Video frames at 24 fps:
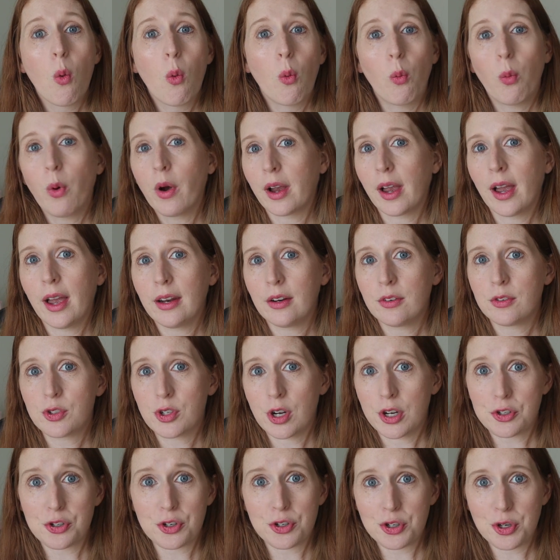what kind of
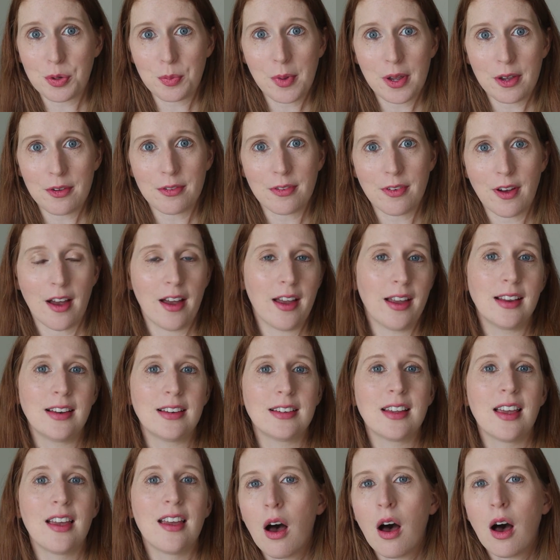treasures you may
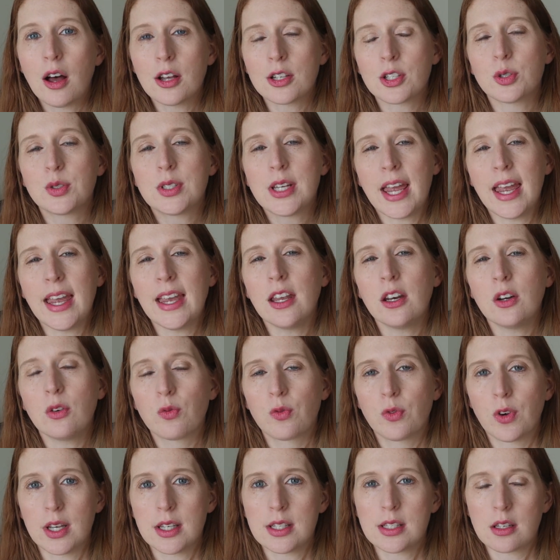find. Also, taking a
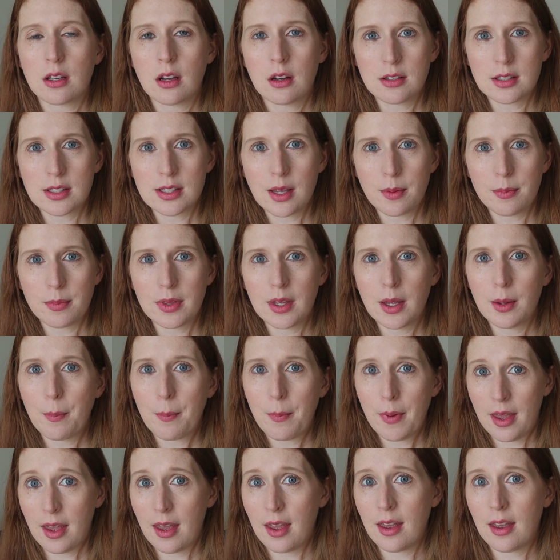risk on something
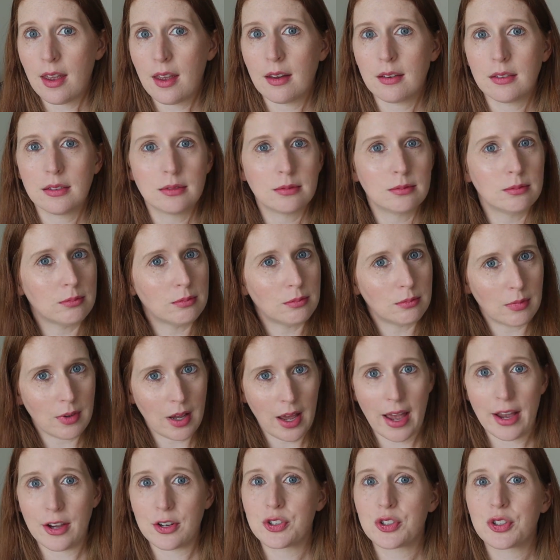may
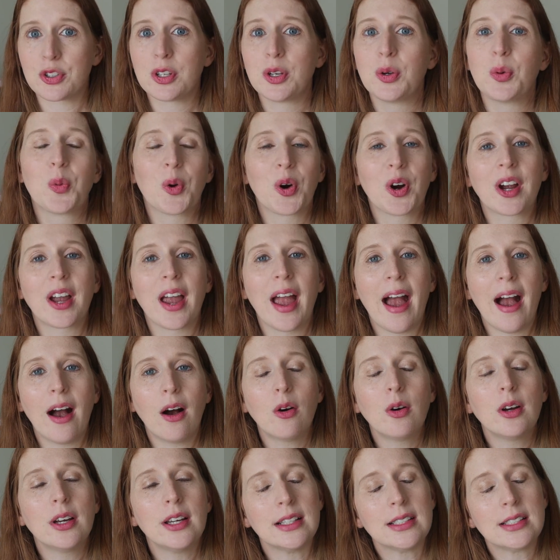actually work
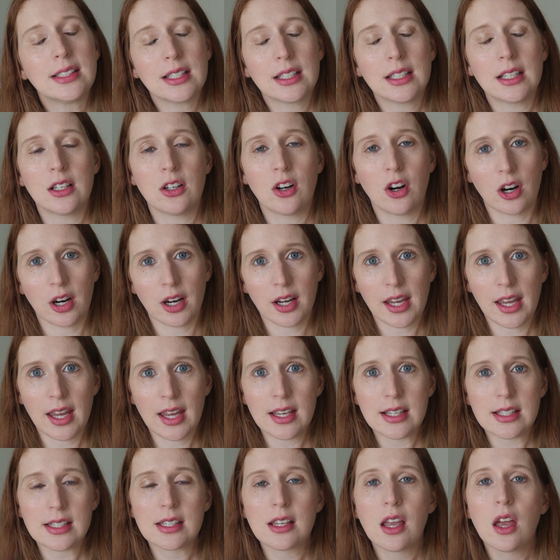out. It did in our
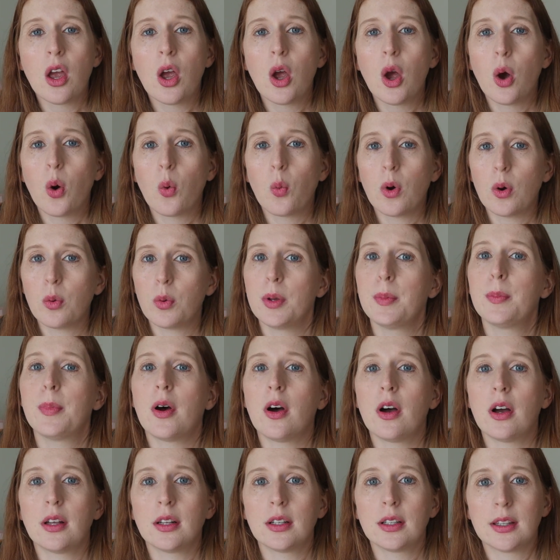case. When we
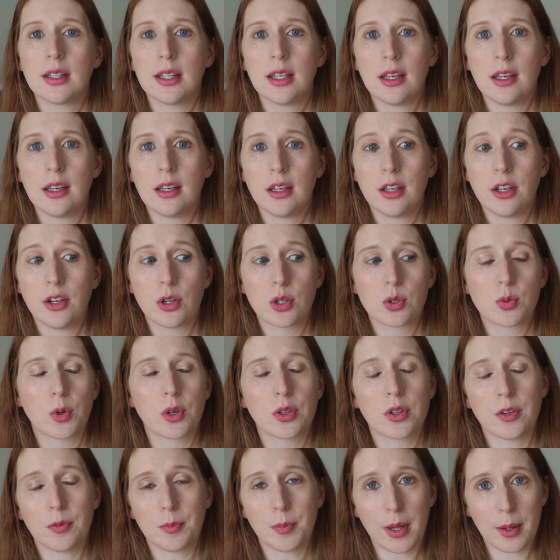bought the year's
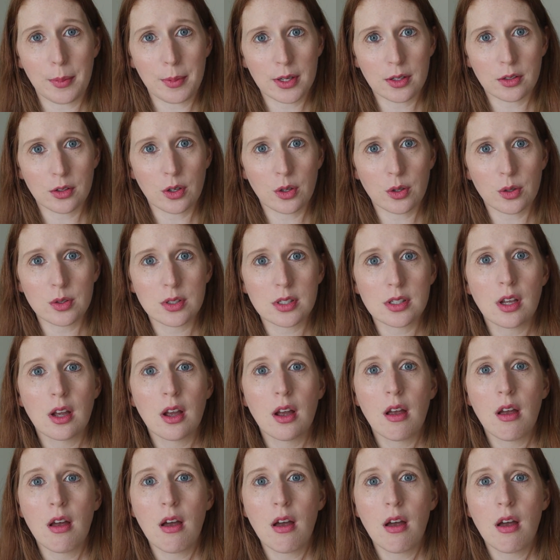worth of baby clothes,